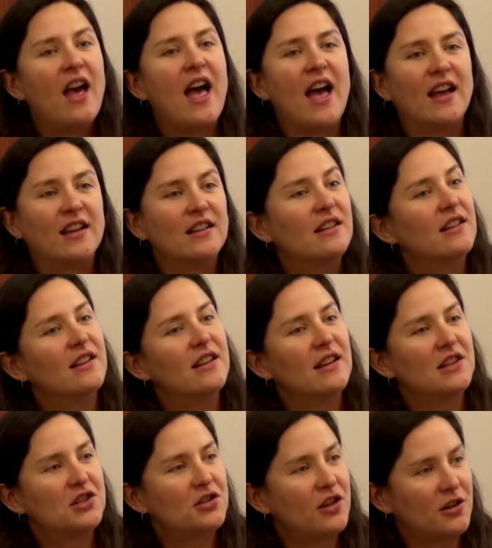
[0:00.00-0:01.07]
and
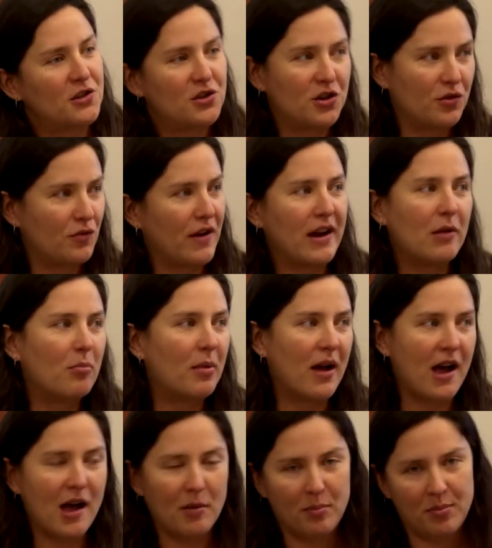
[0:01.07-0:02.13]
starts to ramp
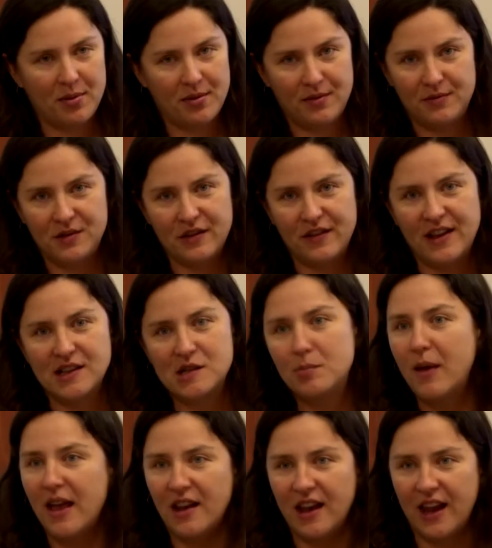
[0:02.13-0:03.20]
up defense
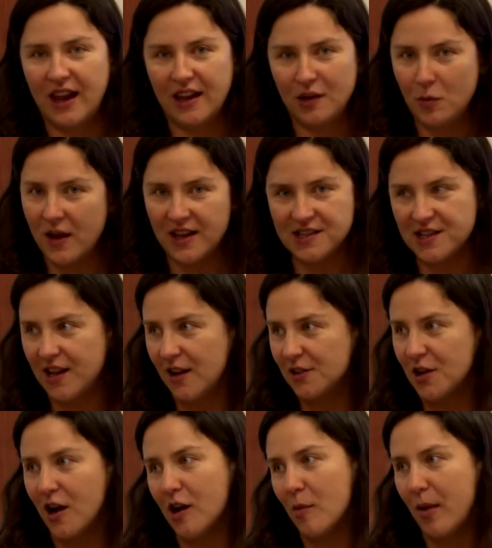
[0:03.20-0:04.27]
spending in ways that I'll
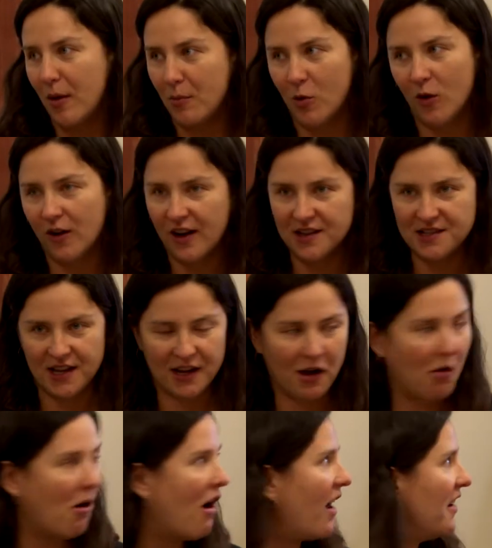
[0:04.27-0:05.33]
talk about more as I go
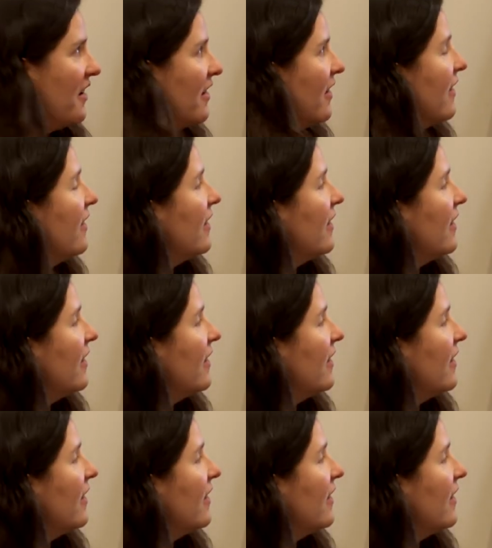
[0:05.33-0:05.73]
on.